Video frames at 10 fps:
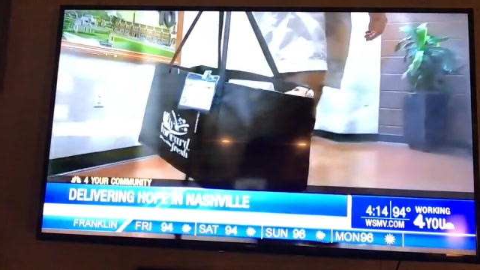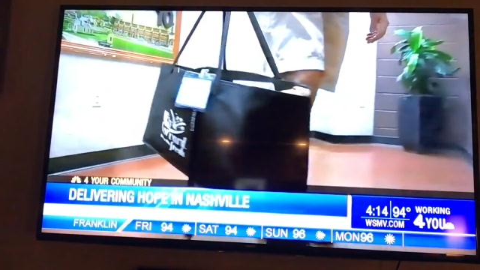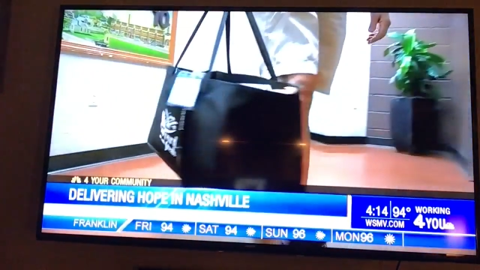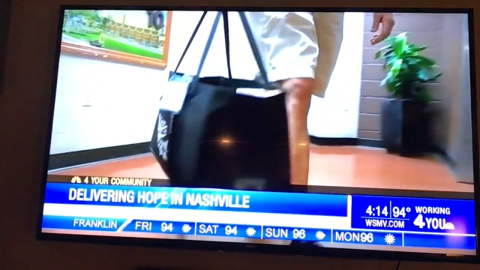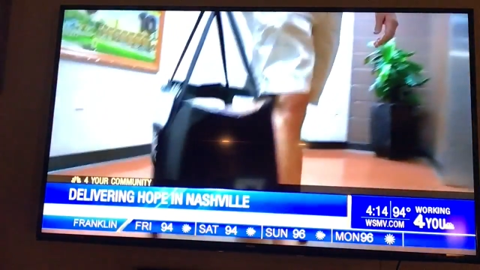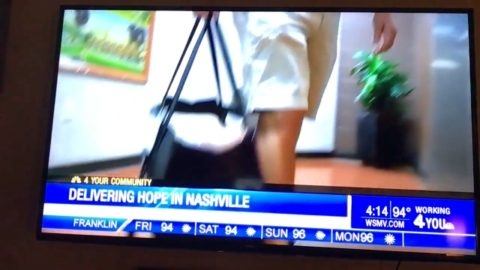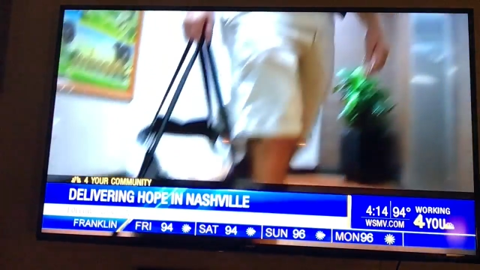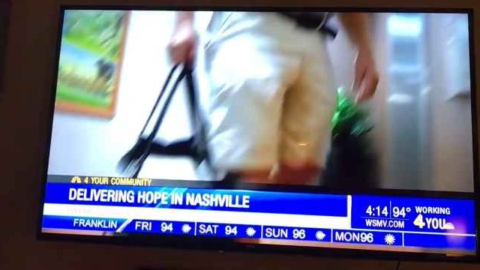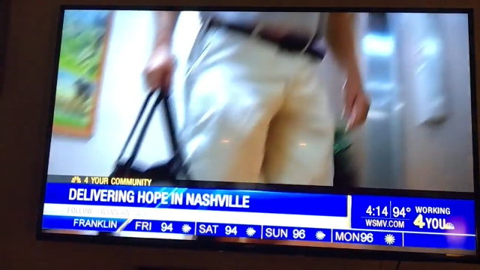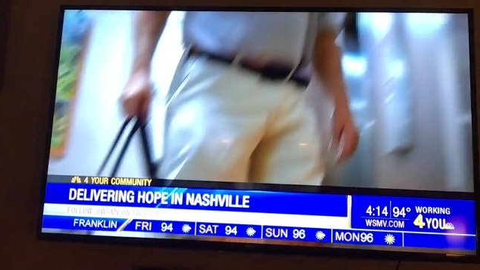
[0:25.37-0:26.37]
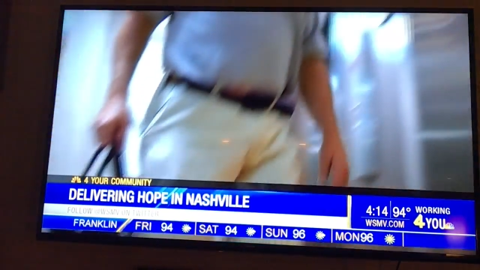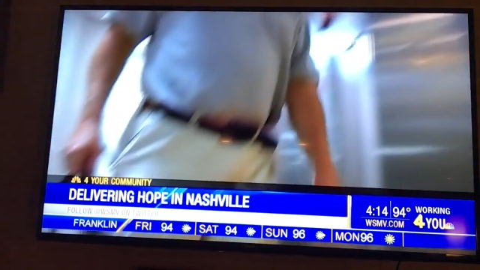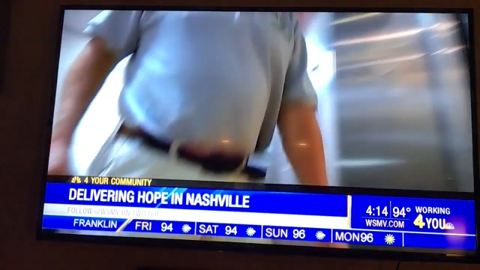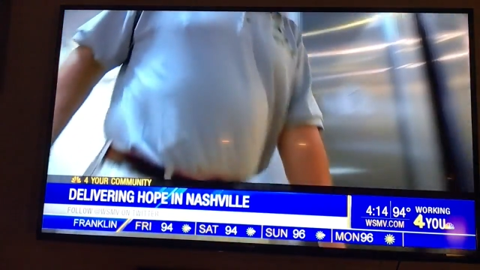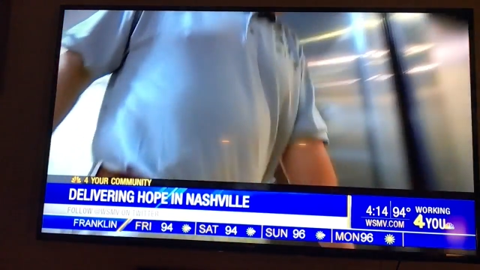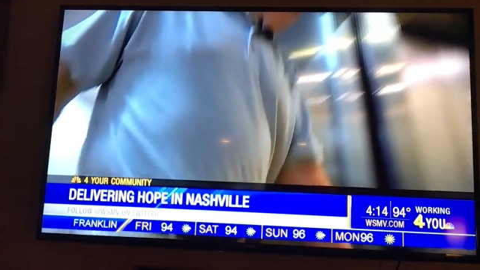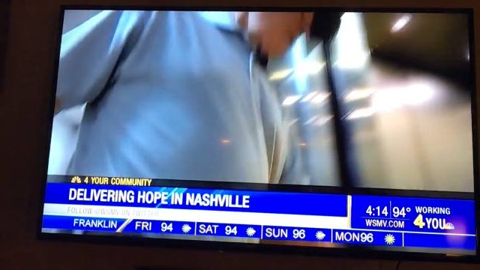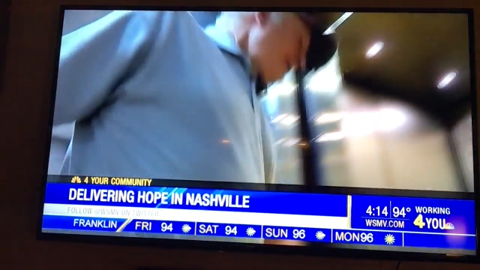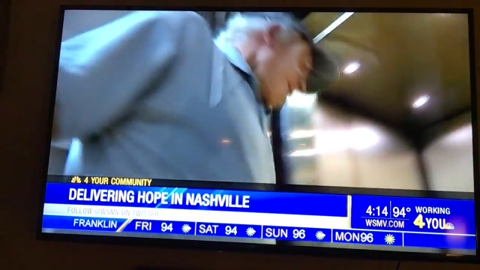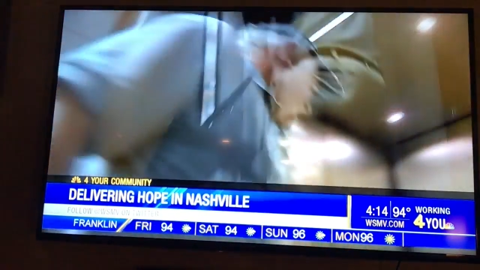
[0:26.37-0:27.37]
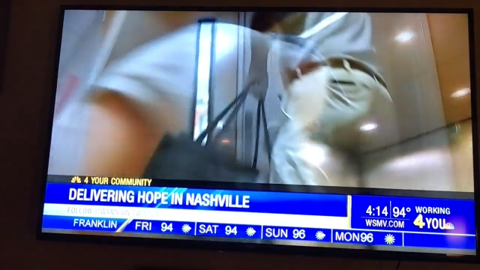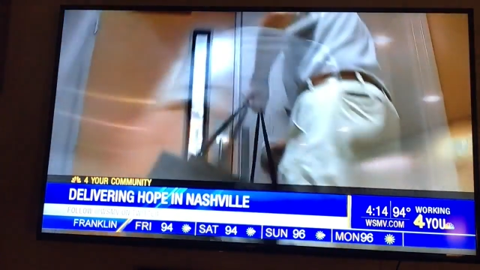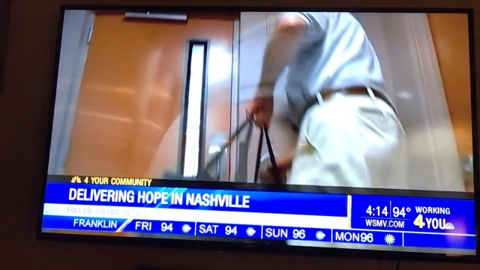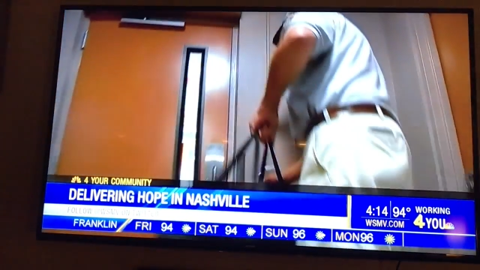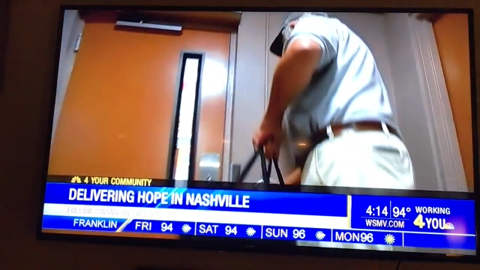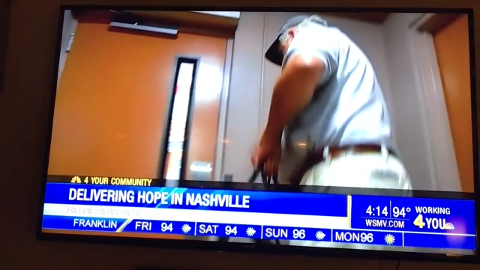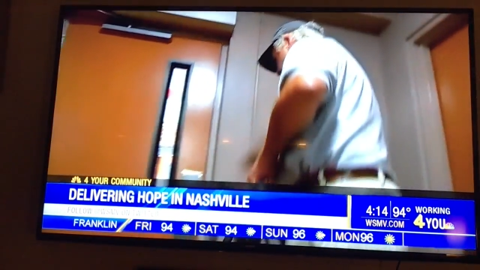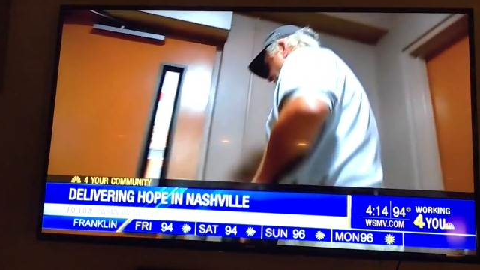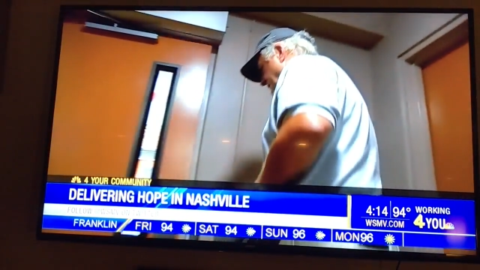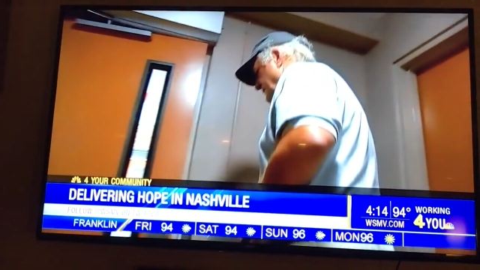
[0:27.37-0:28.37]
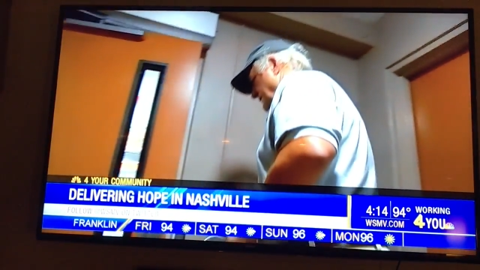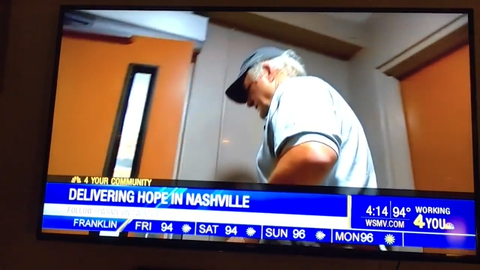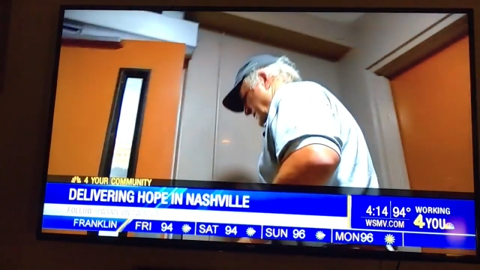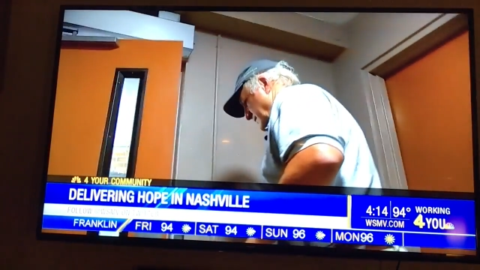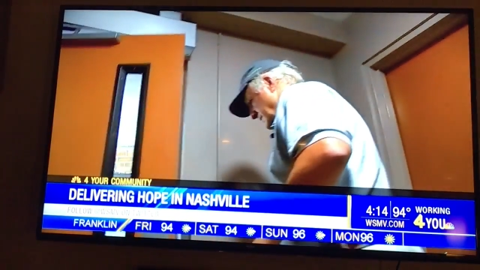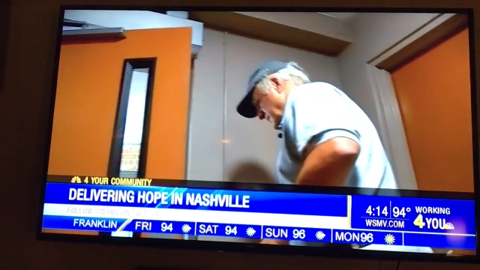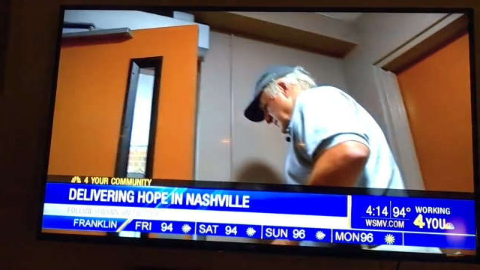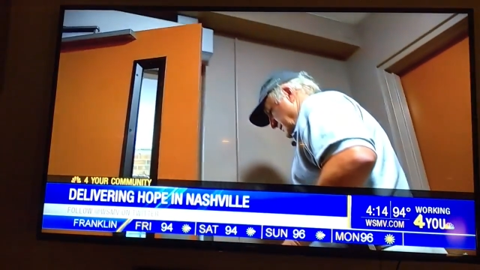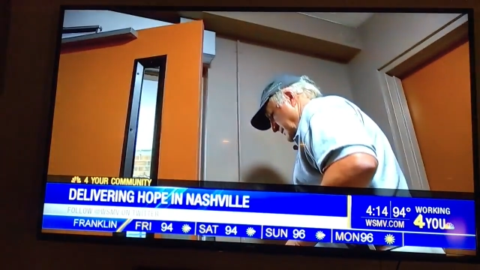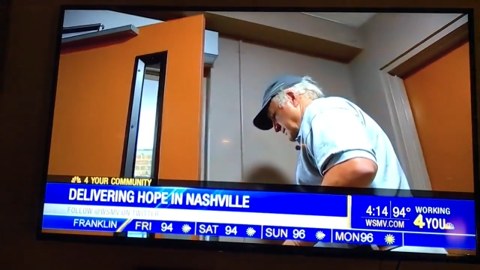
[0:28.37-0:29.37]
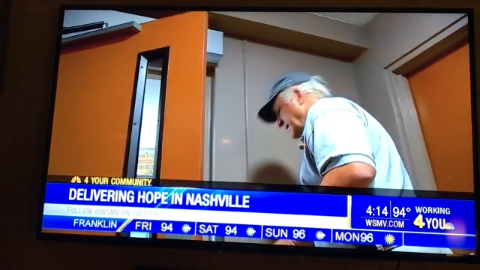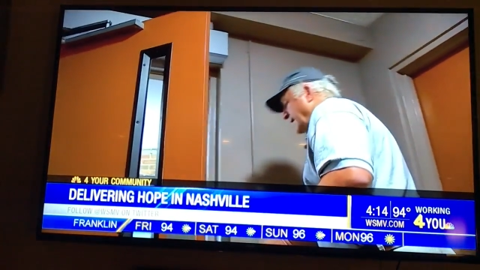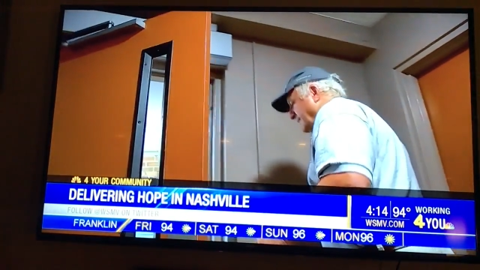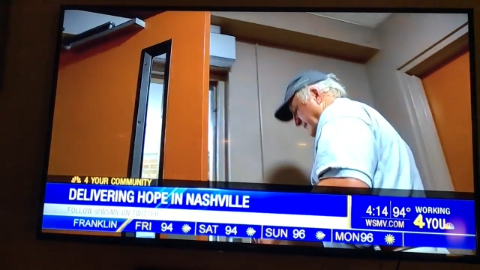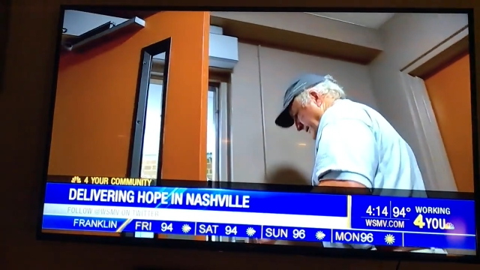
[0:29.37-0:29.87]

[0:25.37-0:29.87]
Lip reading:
[unreadable: no face in view]